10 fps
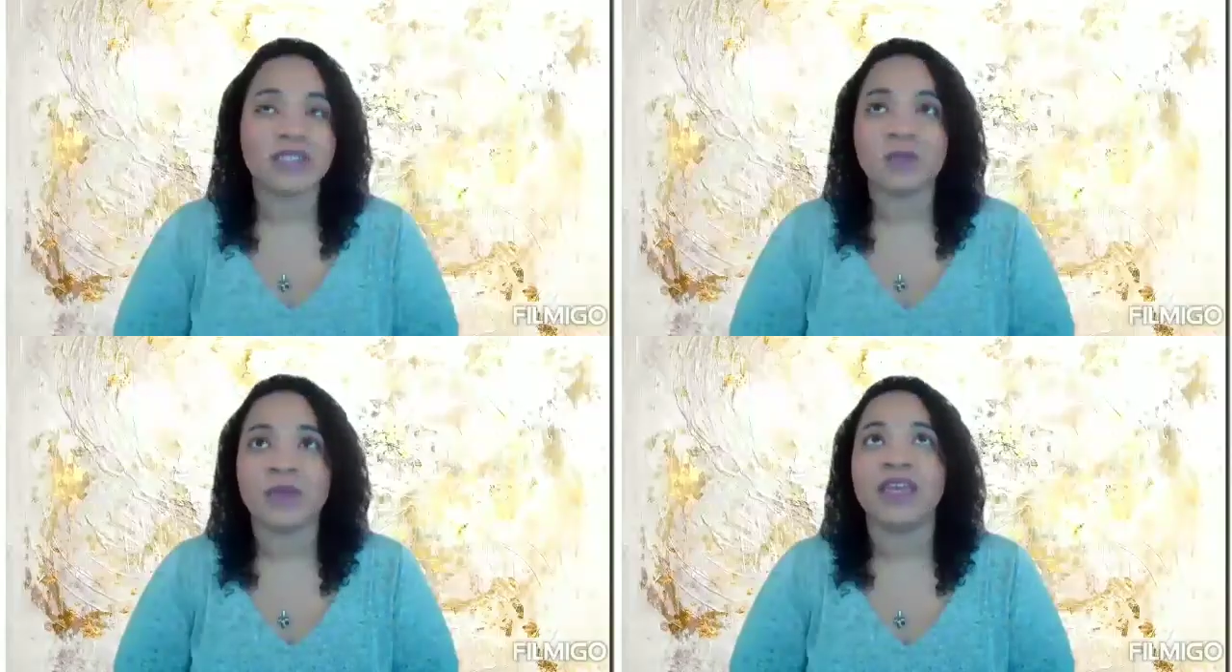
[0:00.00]

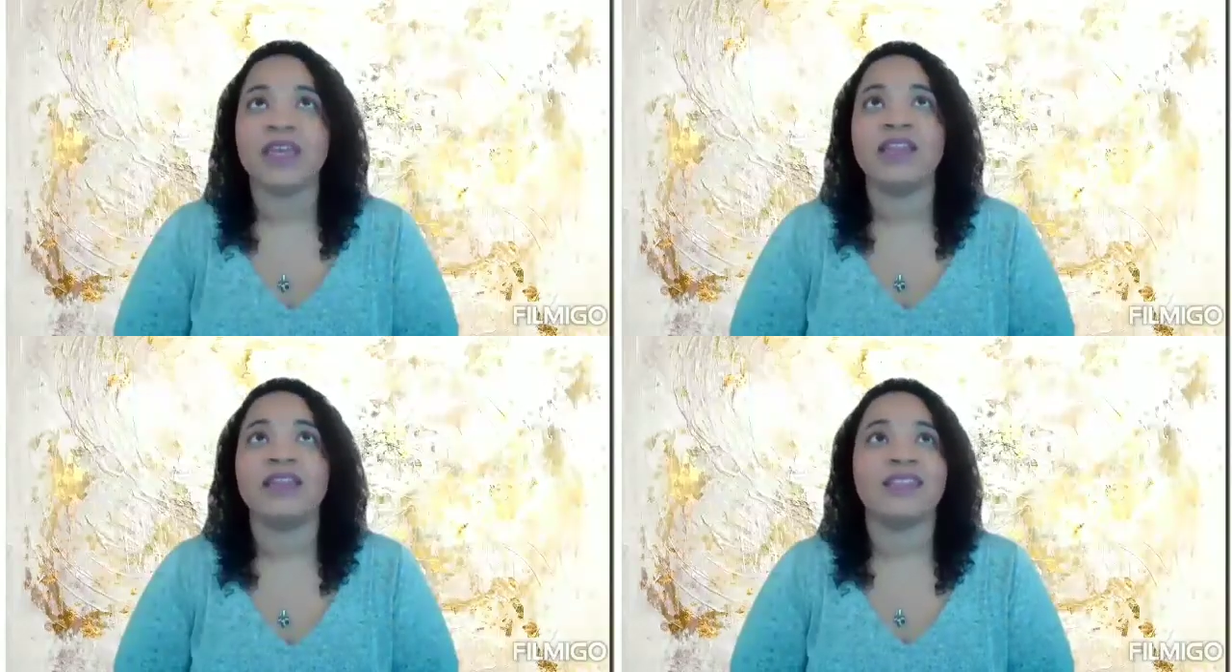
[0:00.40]

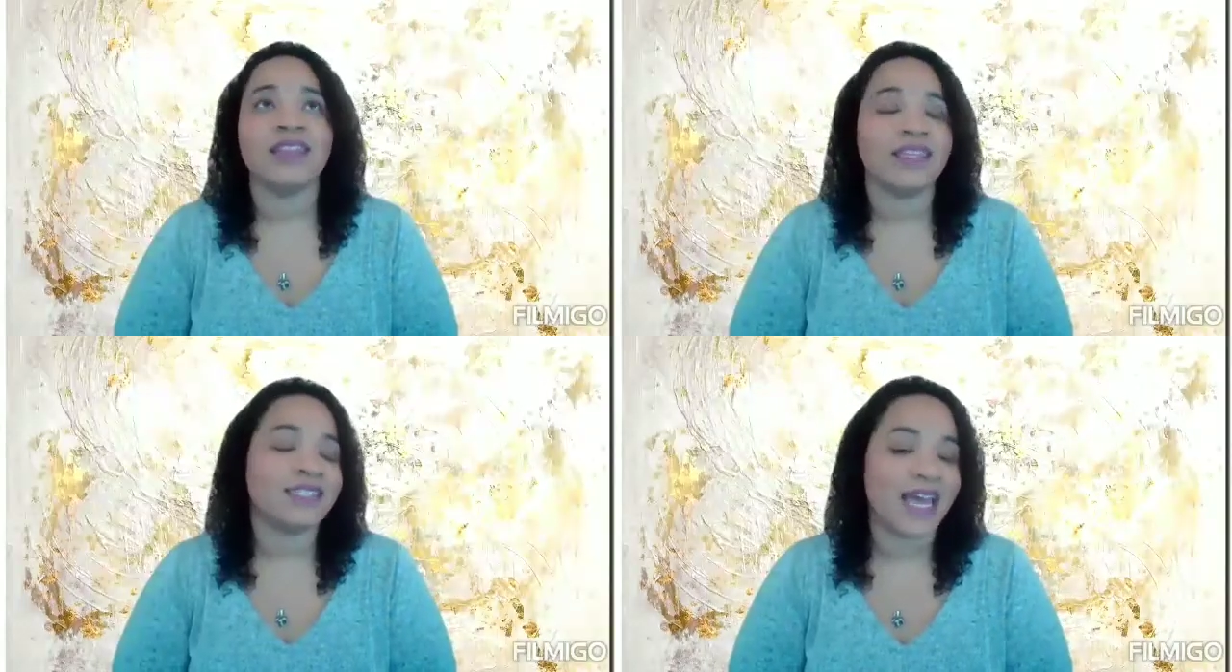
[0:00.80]
spend the
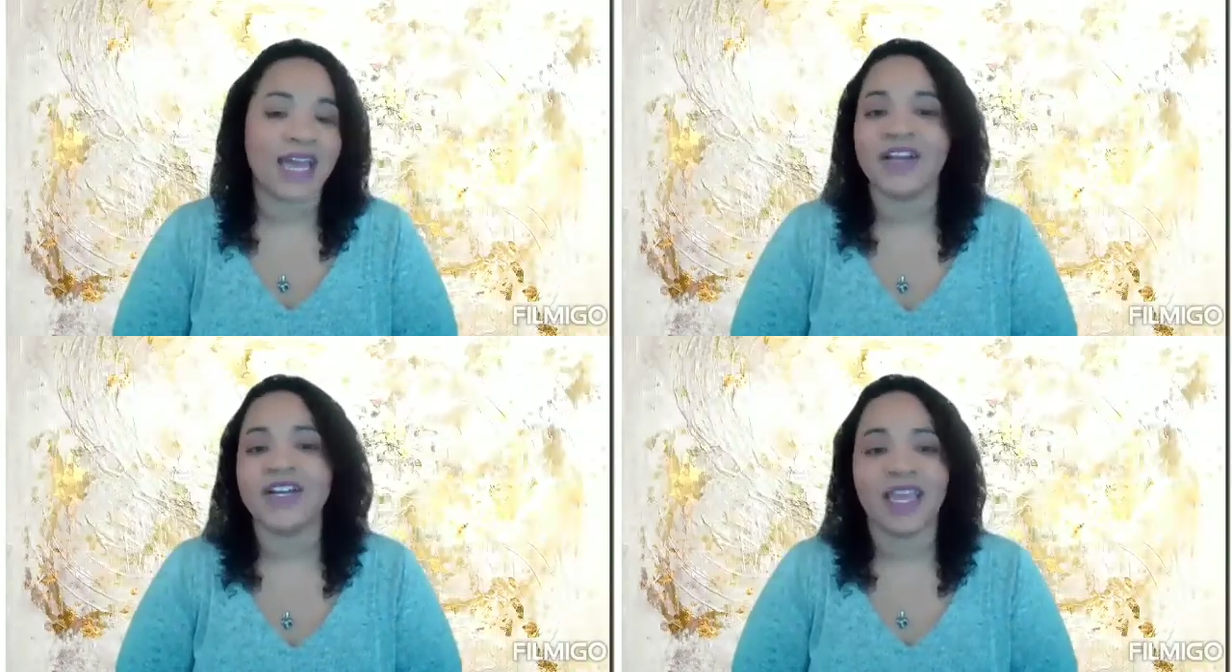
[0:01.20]

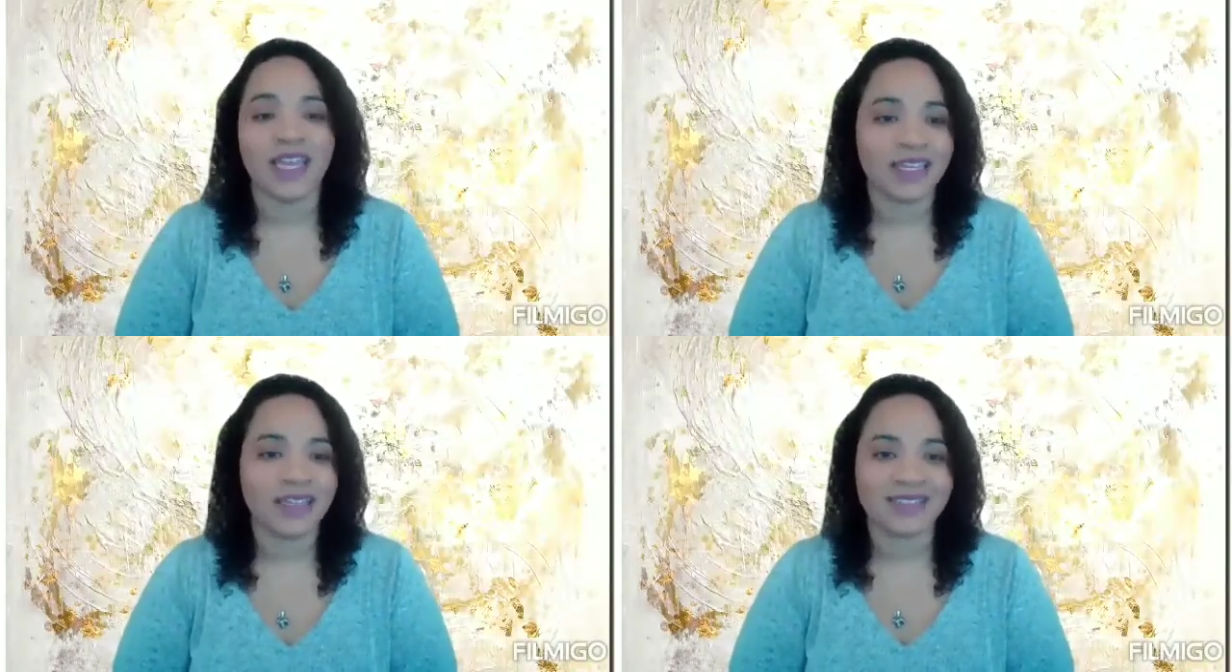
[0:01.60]
entire
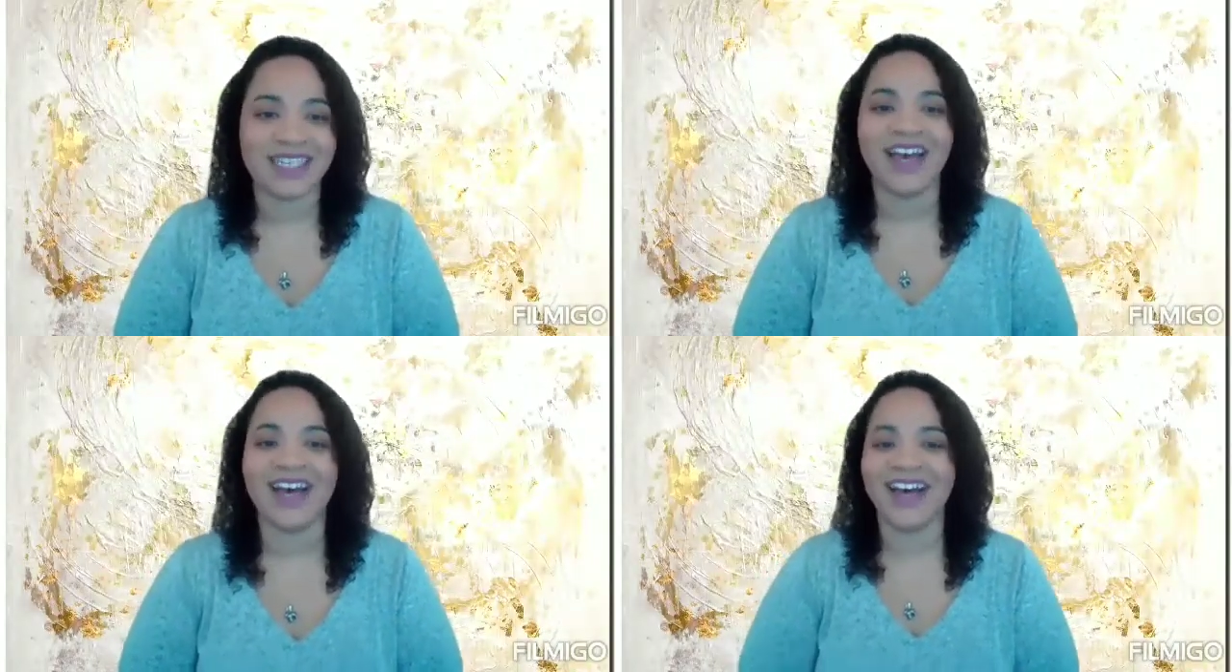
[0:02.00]
day
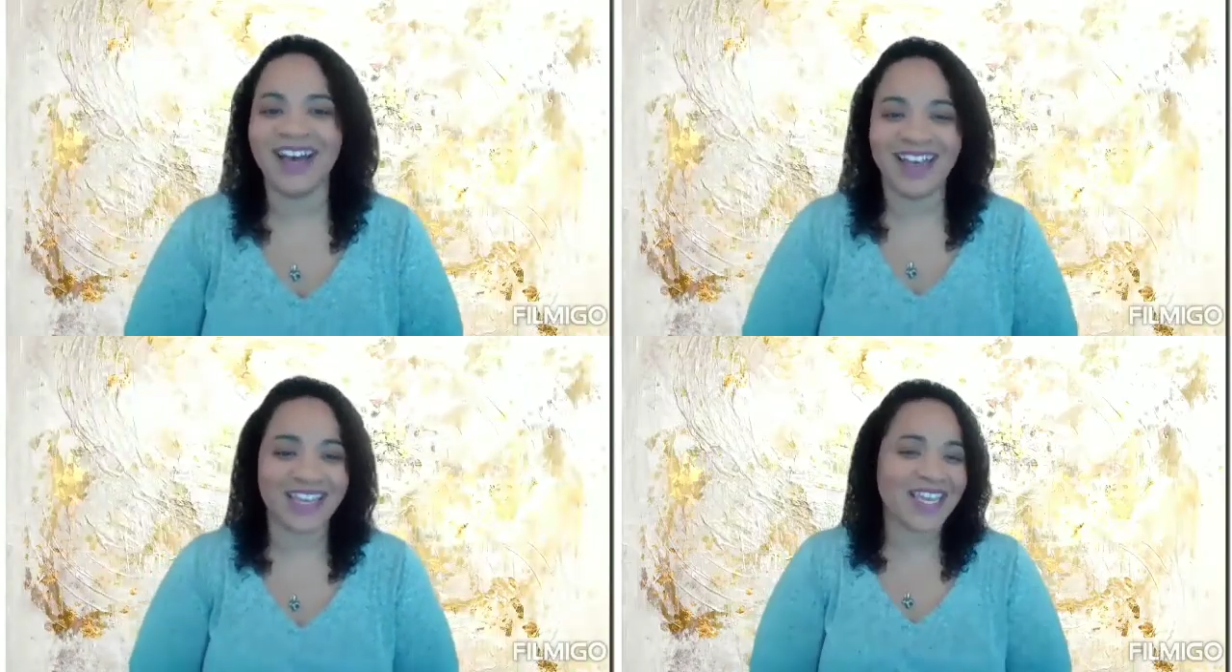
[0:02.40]

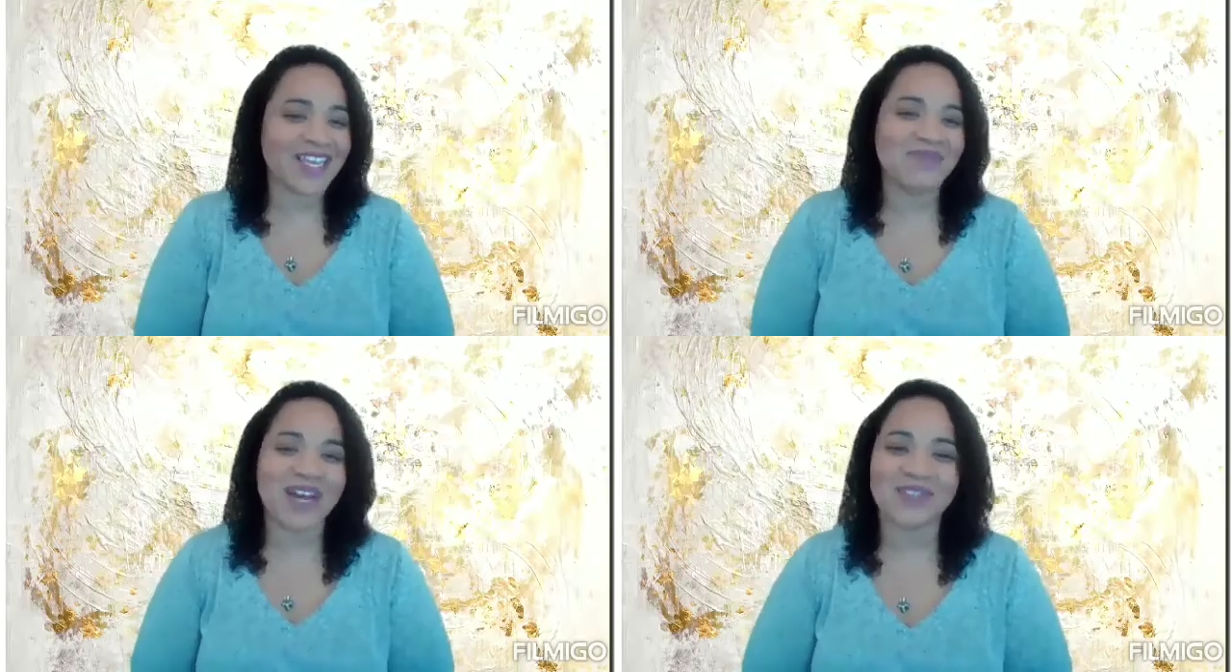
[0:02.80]
talking
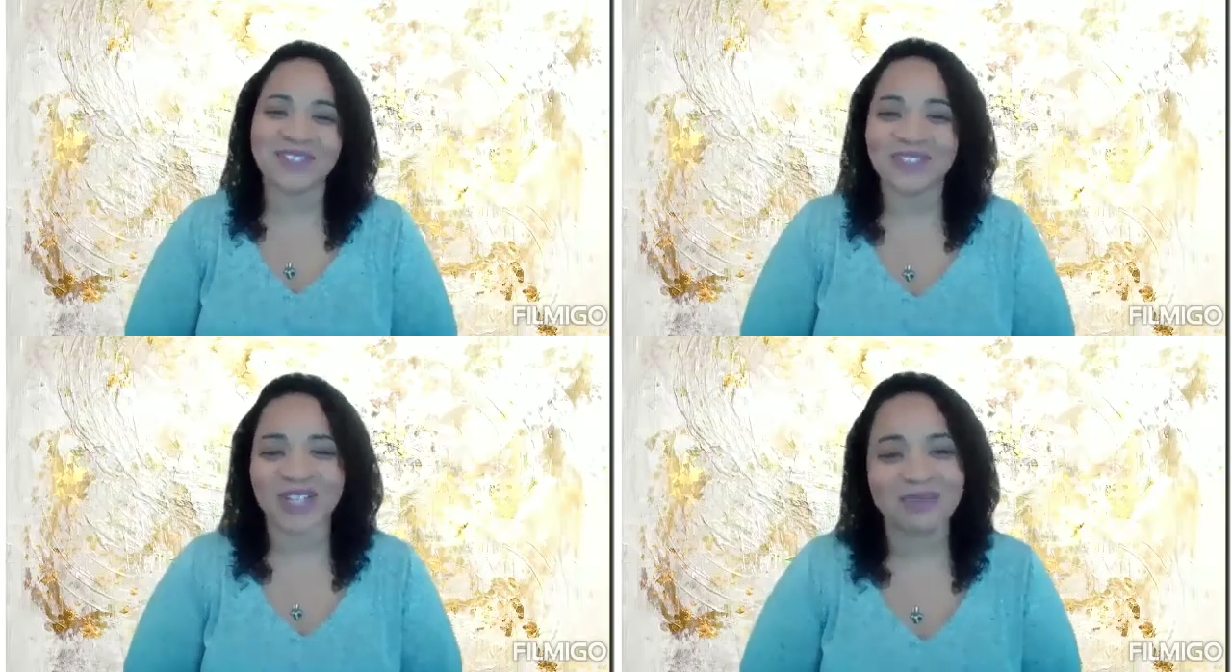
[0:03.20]
about
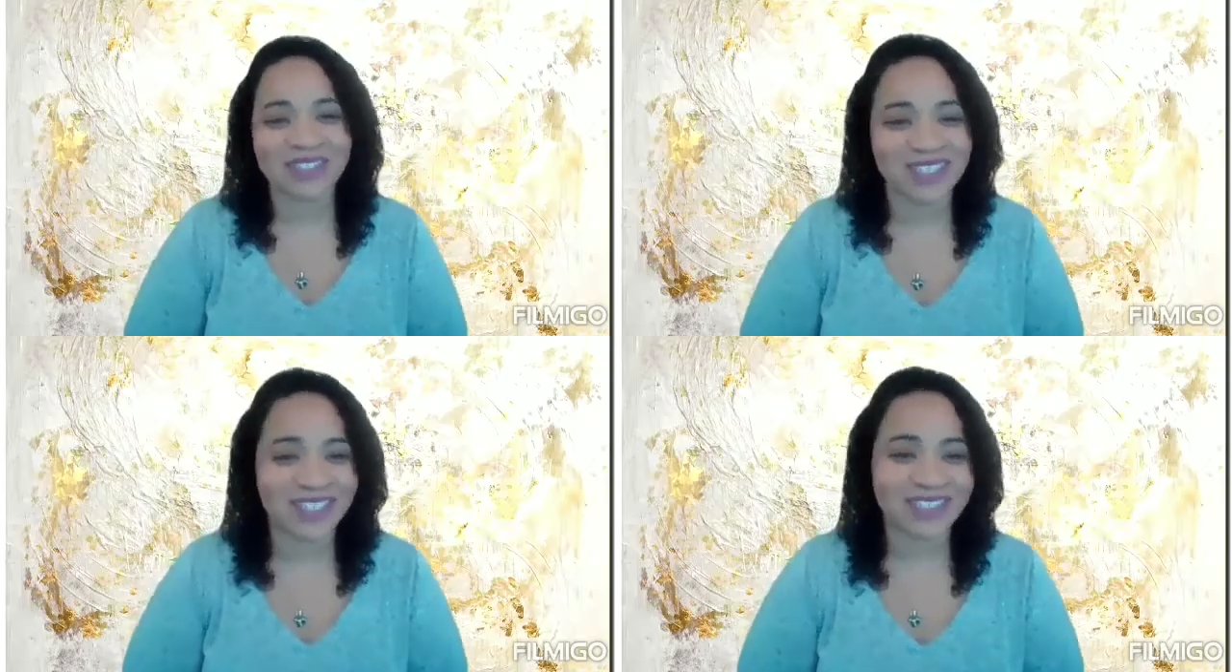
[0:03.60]
what trauma does